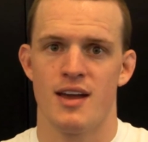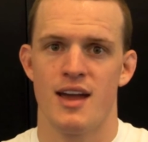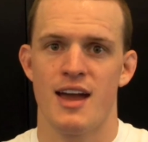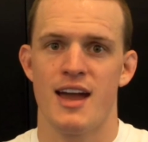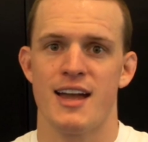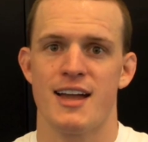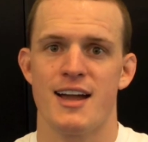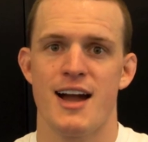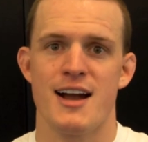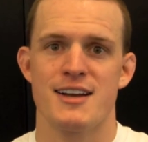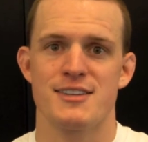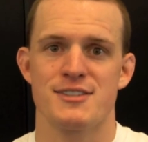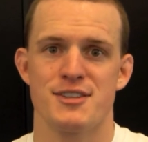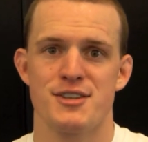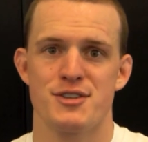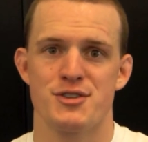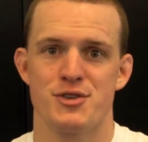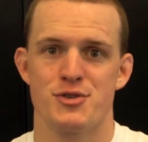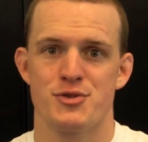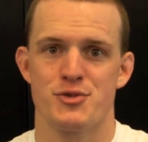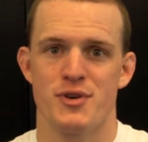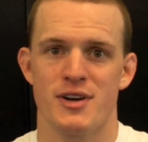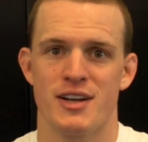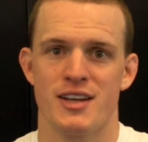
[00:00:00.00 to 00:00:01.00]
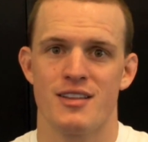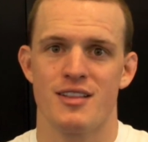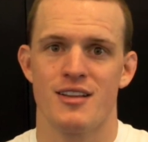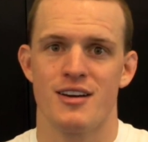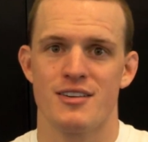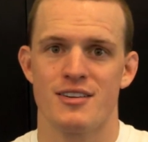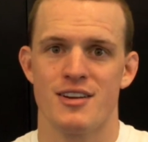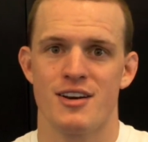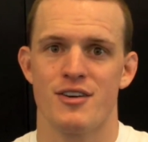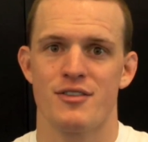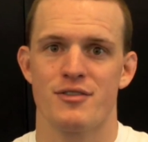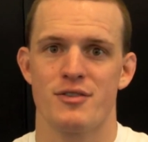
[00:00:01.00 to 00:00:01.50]
Hey guys, this is Ricky
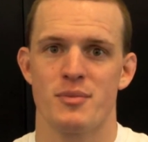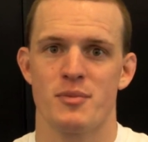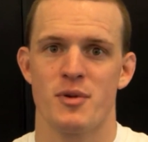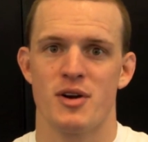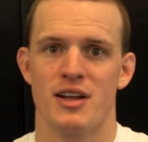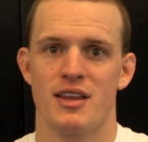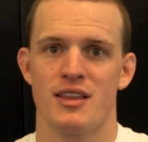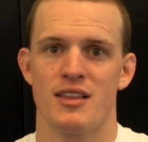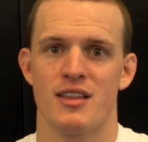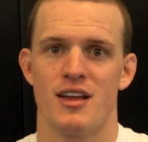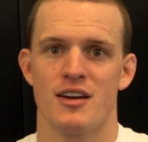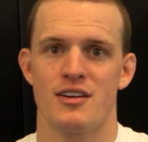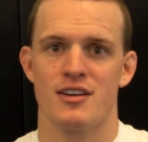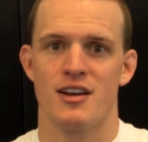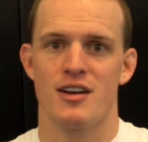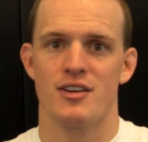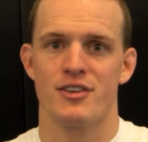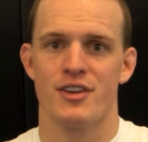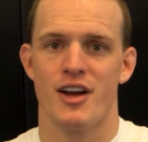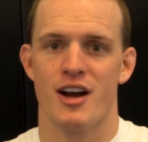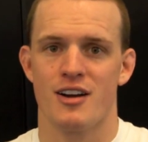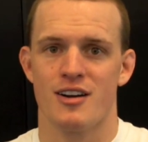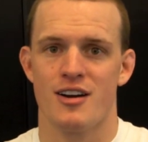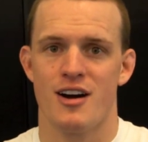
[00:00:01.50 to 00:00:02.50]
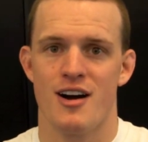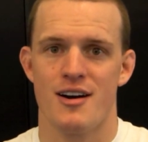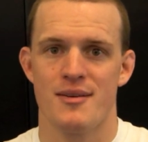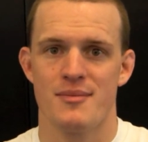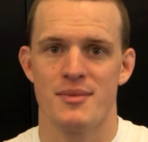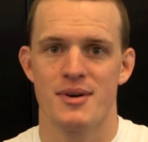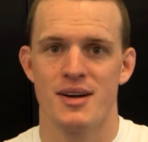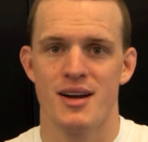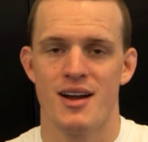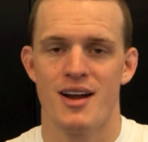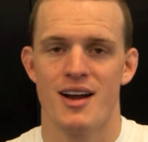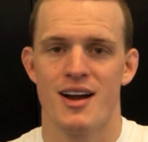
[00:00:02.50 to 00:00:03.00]
Lundell from
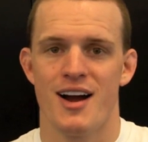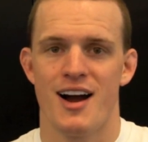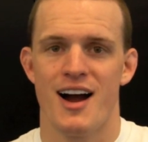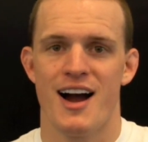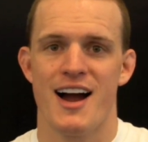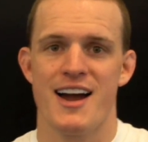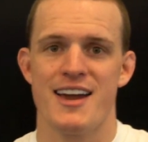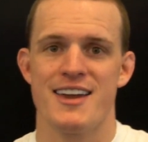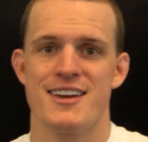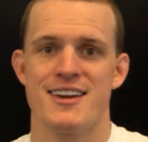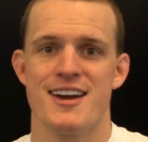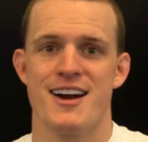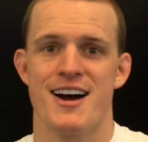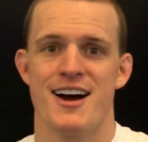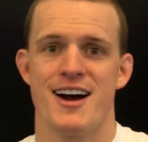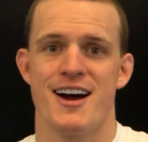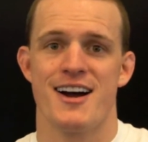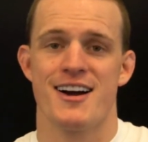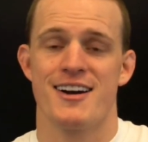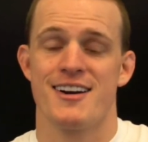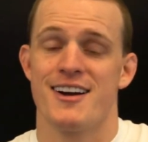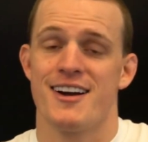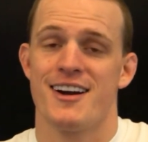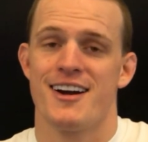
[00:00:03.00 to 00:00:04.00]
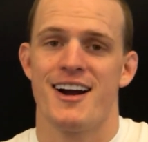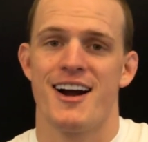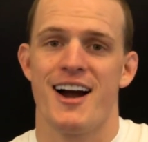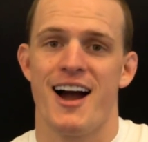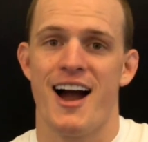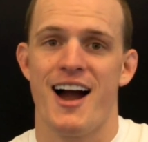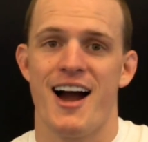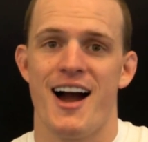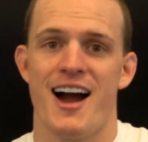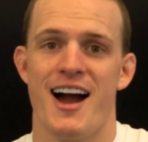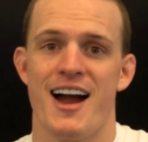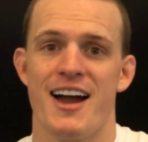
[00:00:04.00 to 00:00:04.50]
rickylundell.com. I, uh,
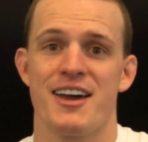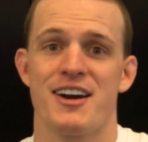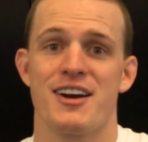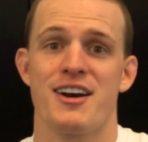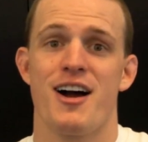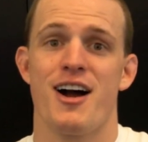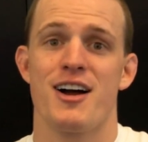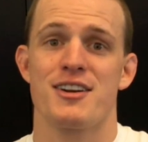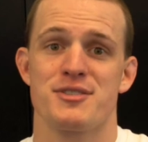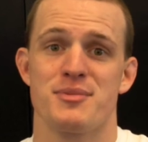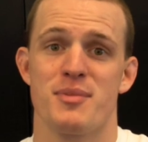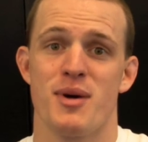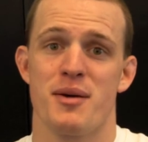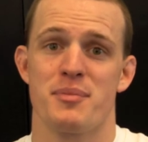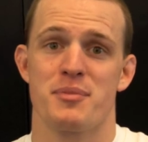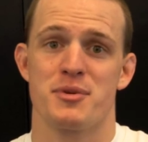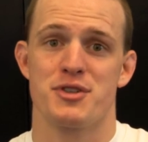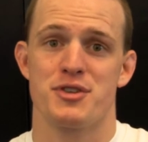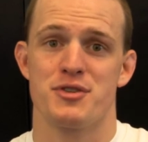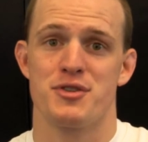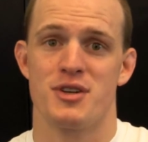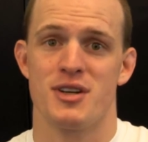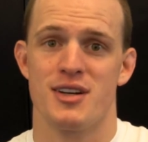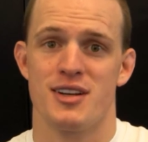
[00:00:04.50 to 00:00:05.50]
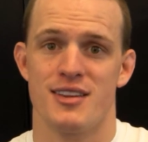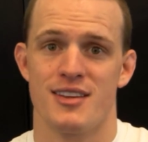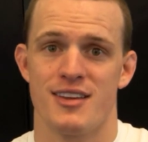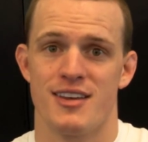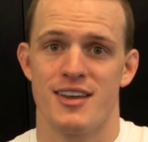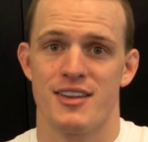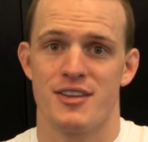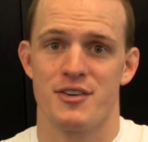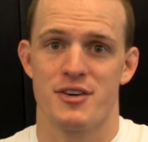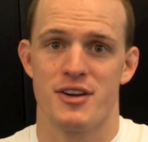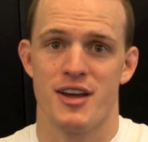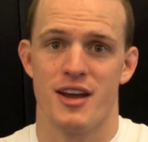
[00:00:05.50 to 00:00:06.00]
I had an awesome opportunity the other